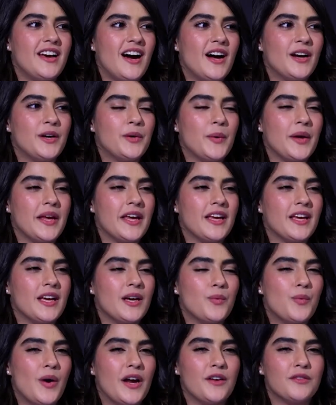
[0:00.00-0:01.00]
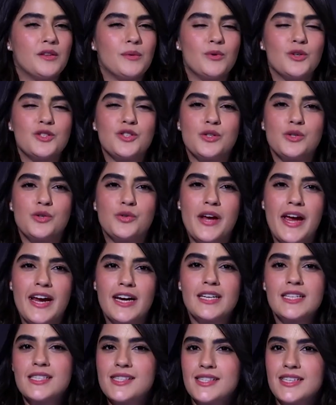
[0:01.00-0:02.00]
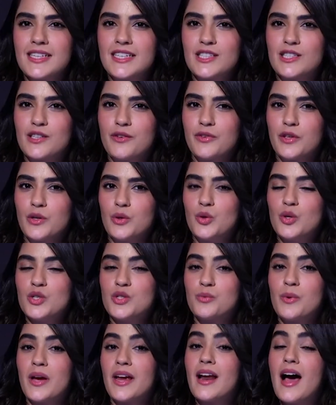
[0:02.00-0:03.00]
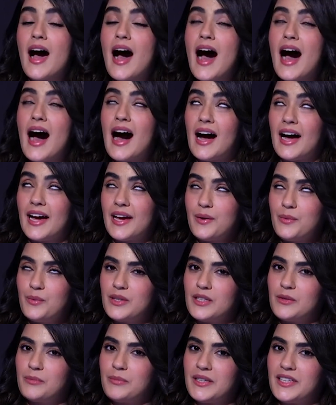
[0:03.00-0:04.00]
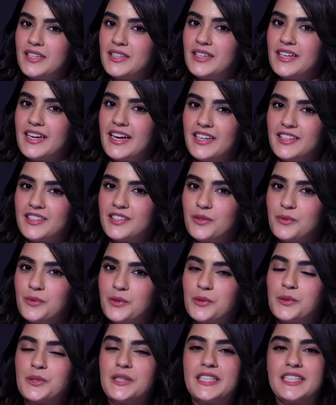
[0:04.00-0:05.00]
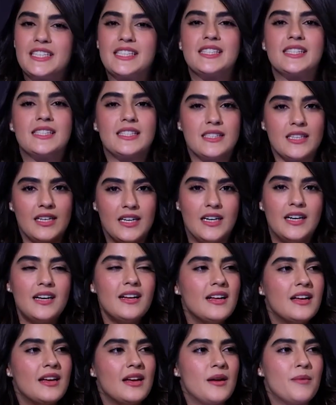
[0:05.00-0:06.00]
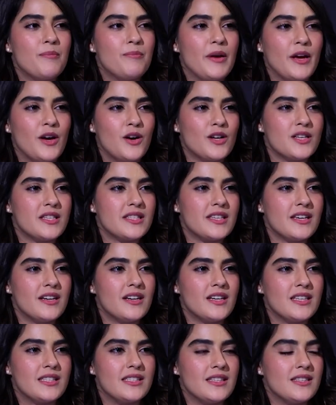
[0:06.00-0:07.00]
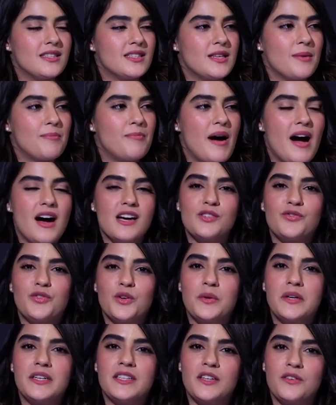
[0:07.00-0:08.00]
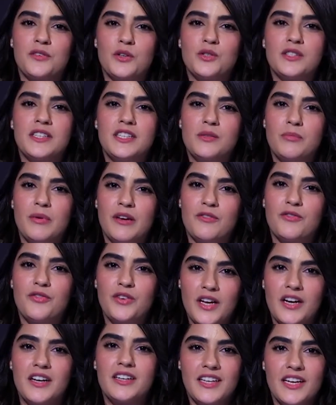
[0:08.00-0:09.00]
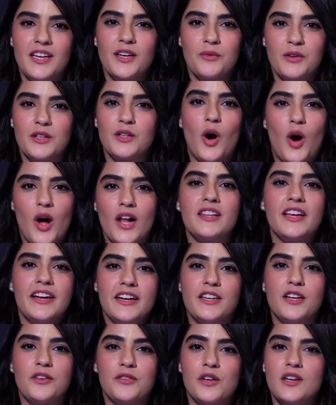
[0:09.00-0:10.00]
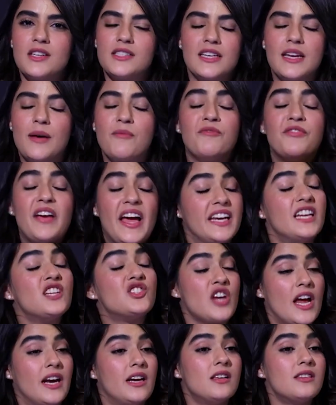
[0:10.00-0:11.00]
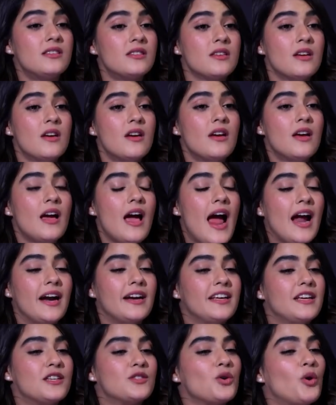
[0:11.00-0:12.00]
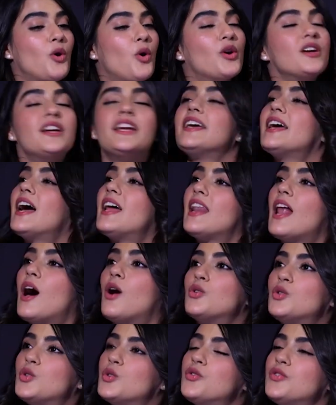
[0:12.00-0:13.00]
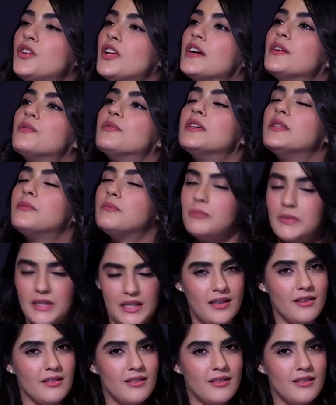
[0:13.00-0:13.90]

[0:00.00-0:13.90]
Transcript: are doing one of the most rarest interviews where I will be interviewing sir, because since the past few interviews he's been flirting with all the interviewers and I'm very jealous. Okay. And he is only allowed to flirt with me.